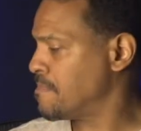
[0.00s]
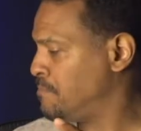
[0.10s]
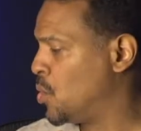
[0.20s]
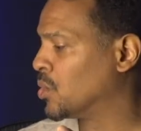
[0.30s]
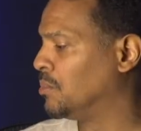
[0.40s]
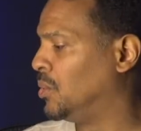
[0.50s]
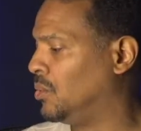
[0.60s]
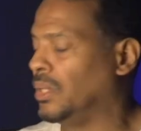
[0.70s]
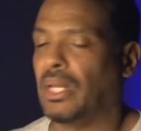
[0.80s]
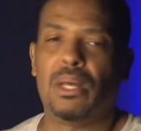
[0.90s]

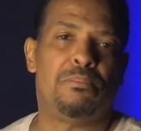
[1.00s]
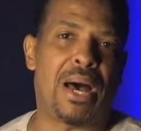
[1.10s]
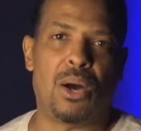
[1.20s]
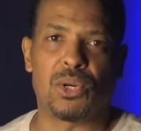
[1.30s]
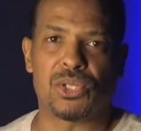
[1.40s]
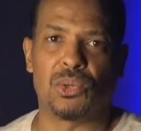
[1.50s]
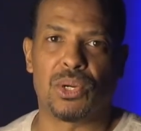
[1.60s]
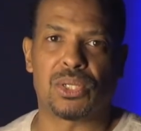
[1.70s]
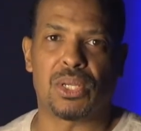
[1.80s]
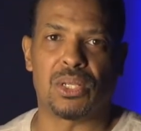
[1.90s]
portable power
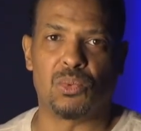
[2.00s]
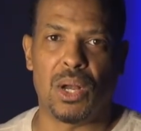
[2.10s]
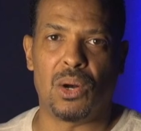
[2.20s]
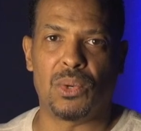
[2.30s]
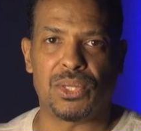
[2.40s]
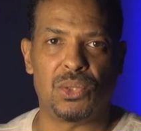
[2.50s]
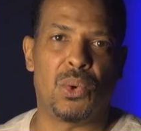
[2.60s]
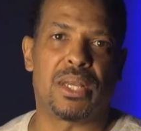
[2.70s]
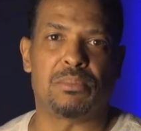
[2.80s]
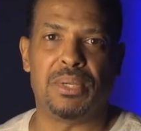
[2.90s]
source as well with a
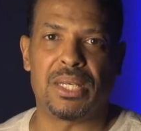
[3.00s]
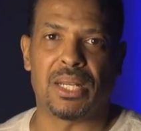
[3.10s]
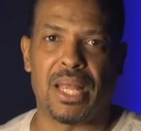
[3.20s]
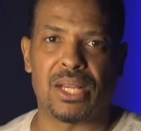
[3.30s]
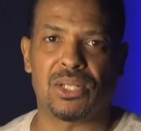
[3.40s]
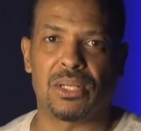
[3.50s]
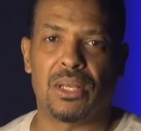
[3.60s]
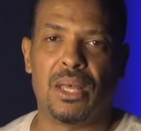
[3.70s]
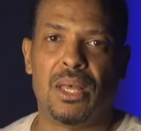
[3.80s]
USB connection.